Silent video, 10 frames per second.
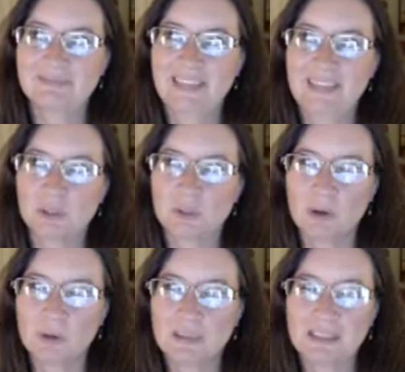and you're
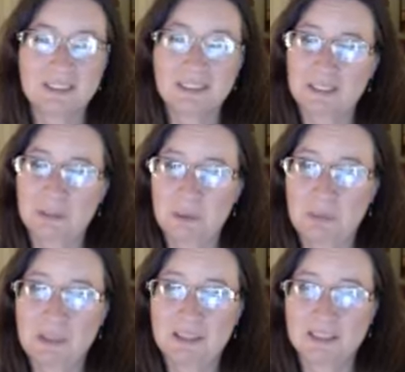growing. You just don't want
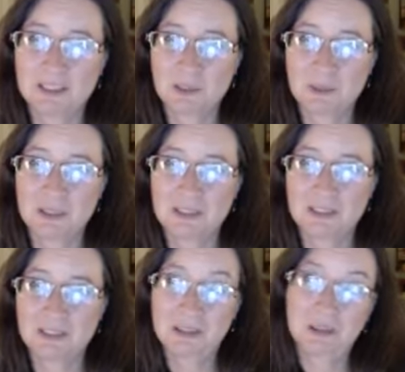to be in the
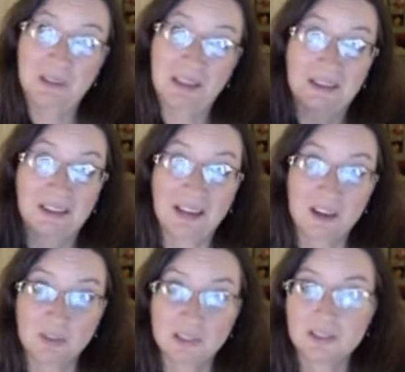situation. You can't get out
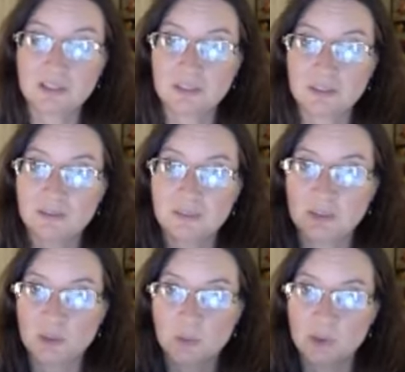of it because
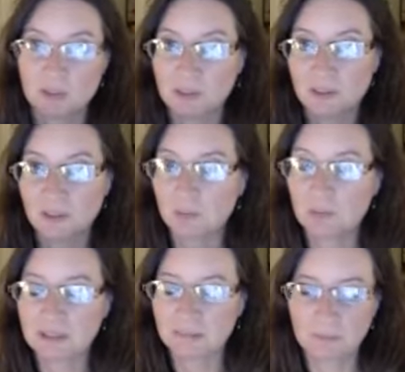you're supposed to learn.
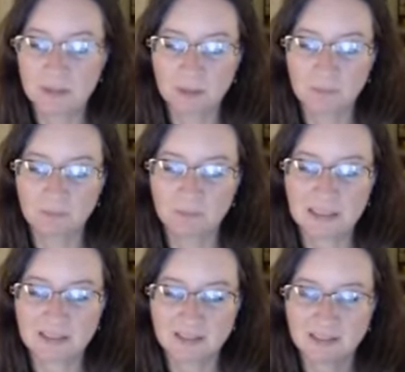But
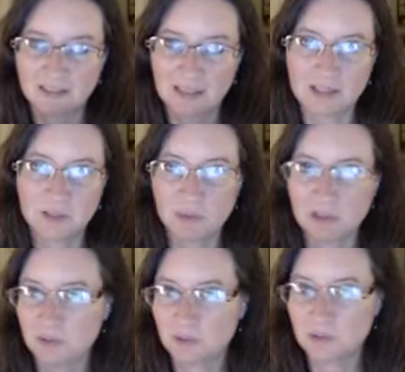that's one
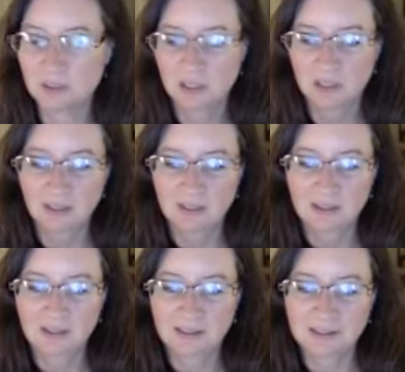of those
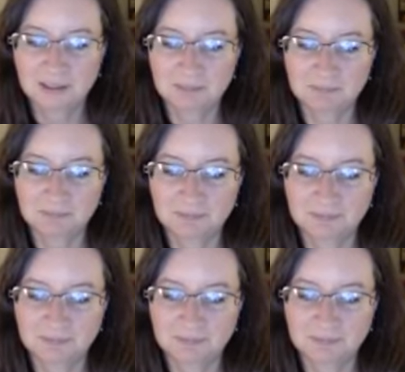um,